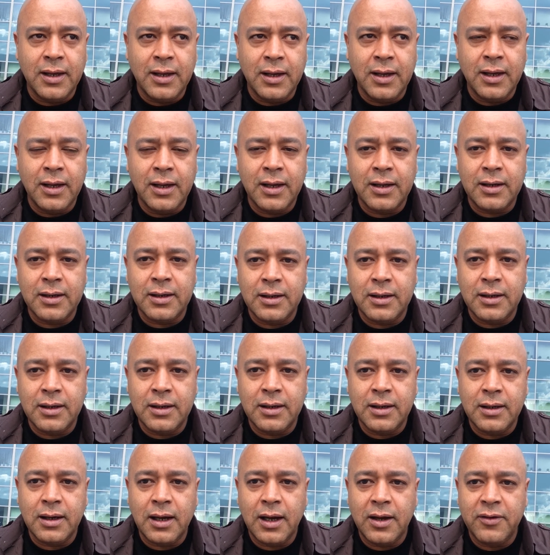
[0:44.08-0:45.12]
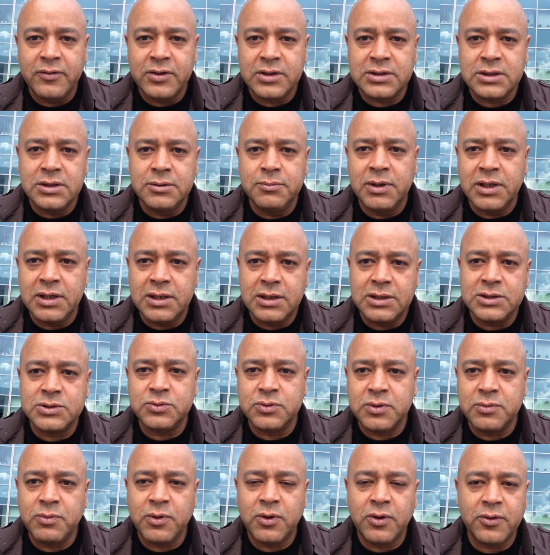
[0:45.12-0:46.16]
and obviously because
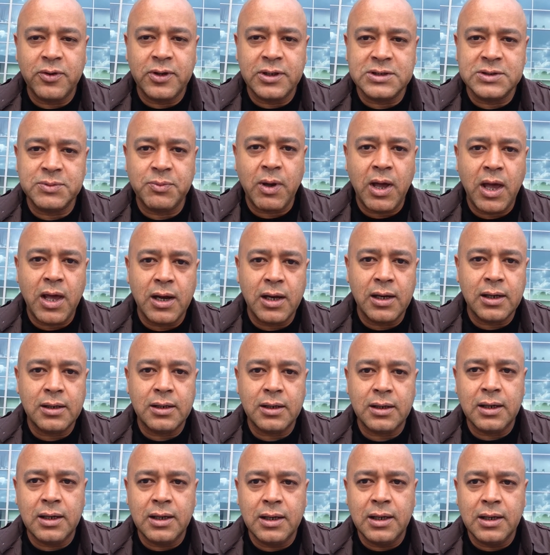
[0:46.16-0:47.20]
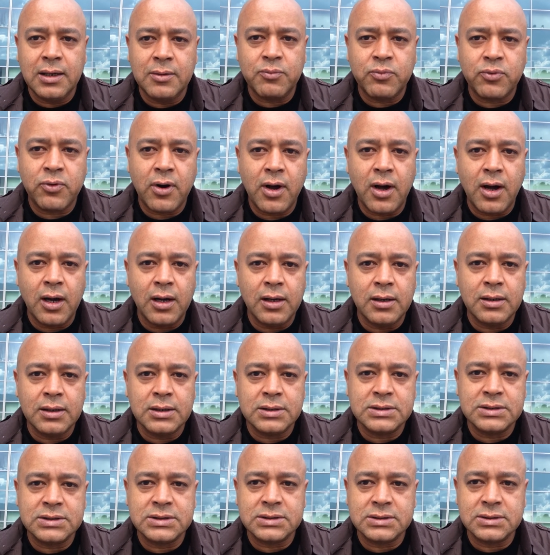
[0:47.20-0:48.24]
we're both Hispanic in Prague,
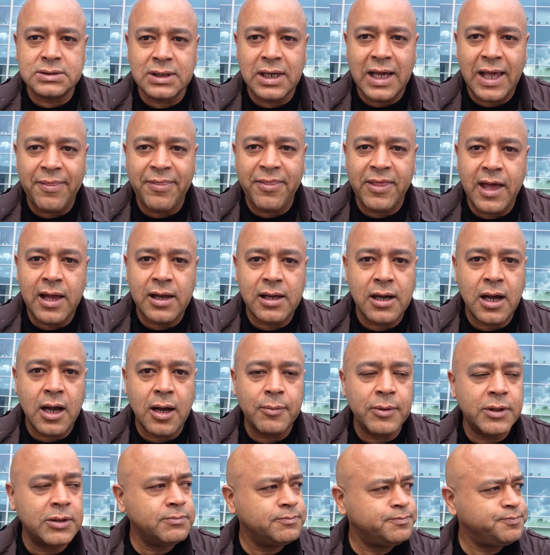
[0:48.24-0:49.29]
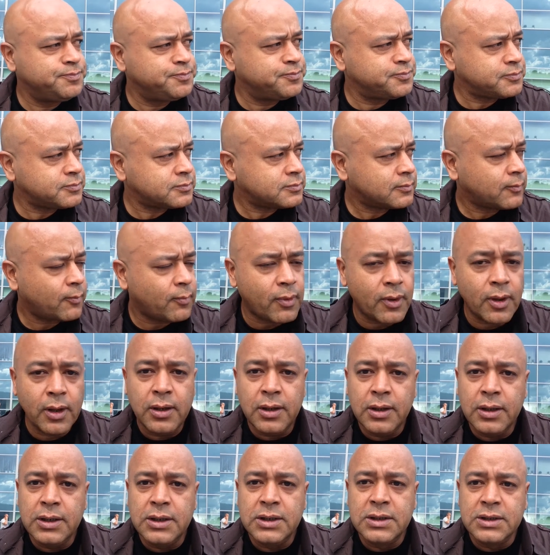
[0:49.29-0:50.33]
it's not that common.
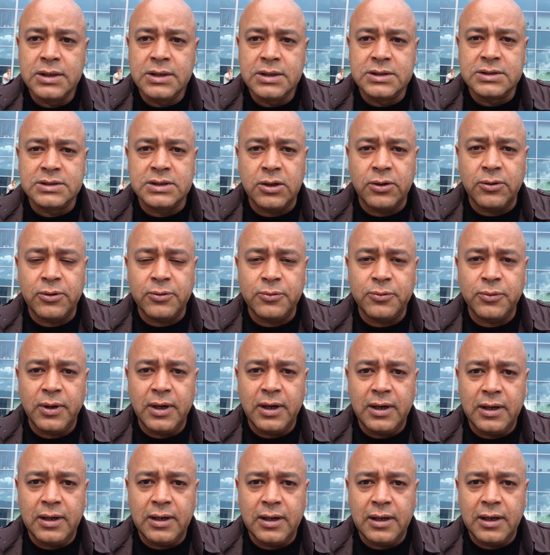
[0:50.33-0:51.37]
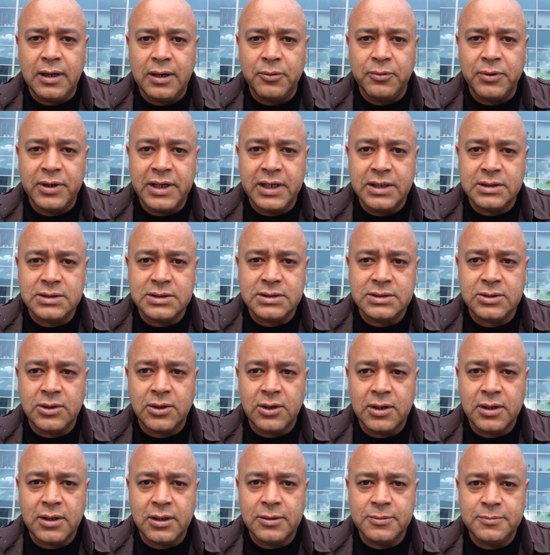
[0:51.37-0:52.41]
So we get to
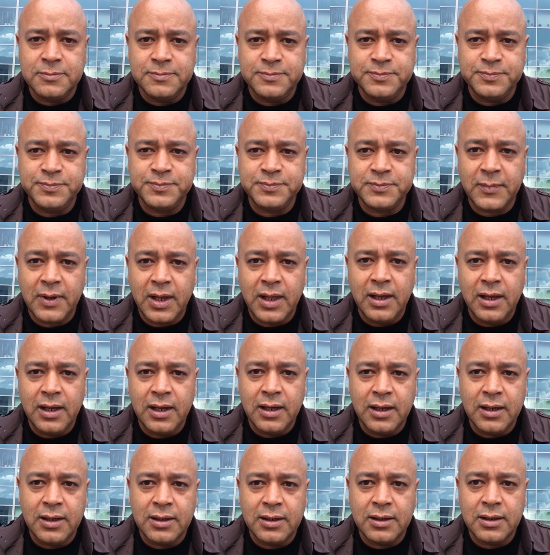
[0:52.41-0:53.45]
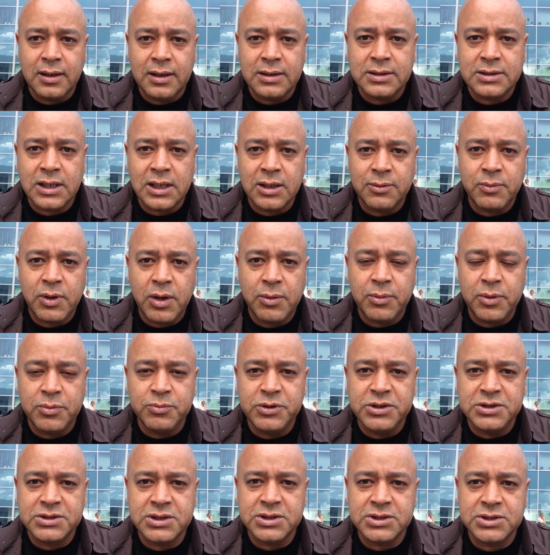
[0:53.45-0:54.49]
talking, and I tell him I'm a
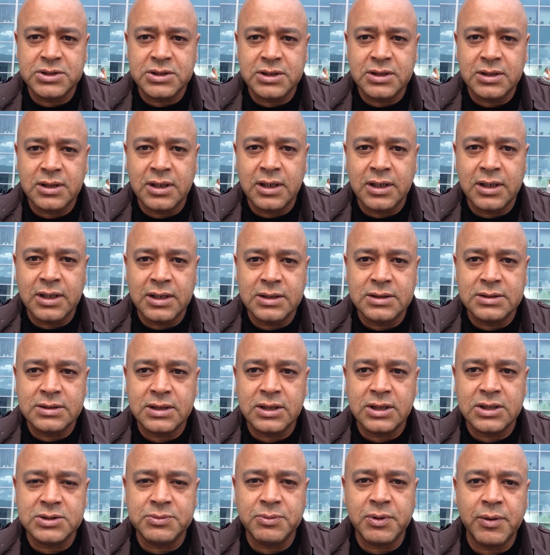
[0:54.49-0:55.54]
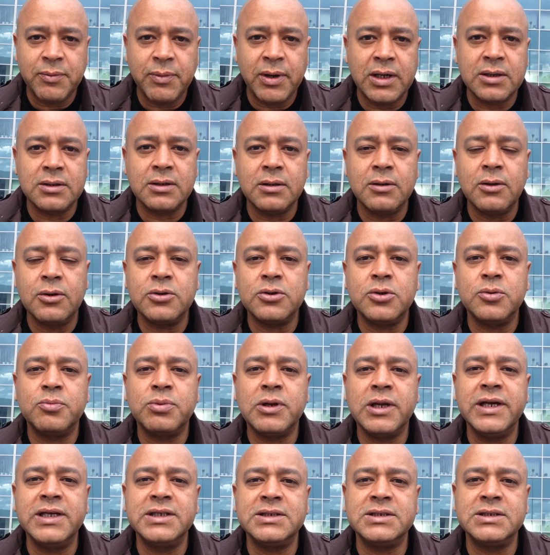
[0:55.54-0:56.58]
musician, and he tells me about the local
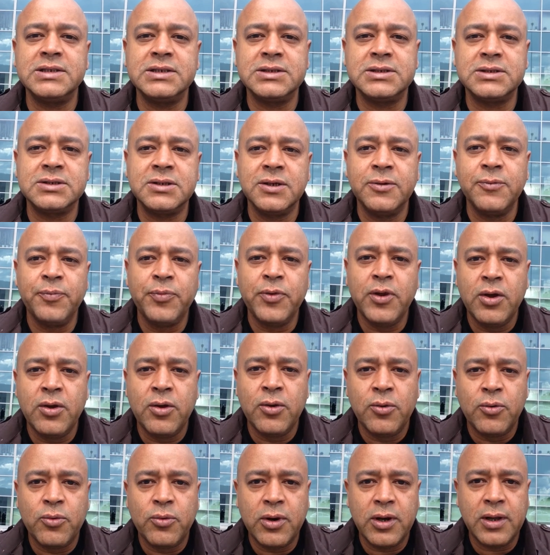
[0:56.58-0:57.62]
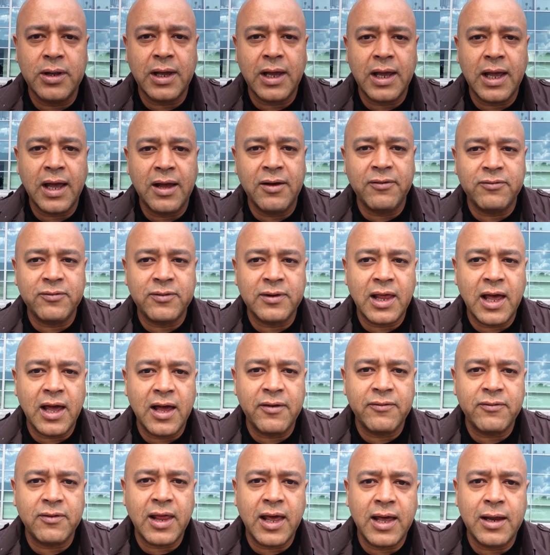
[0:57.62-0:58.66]
places where they have
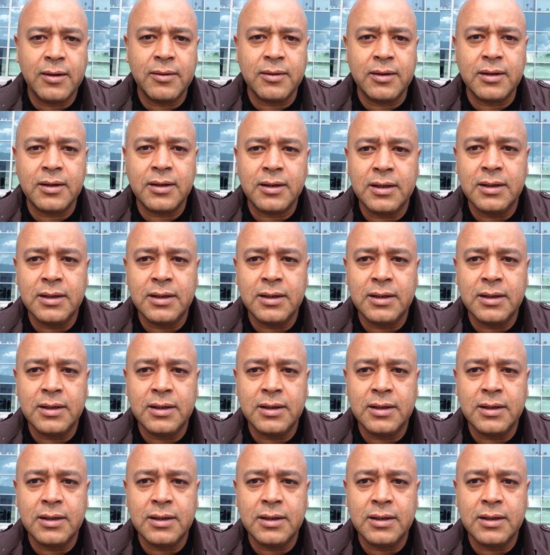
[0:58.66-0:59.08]
live Latin.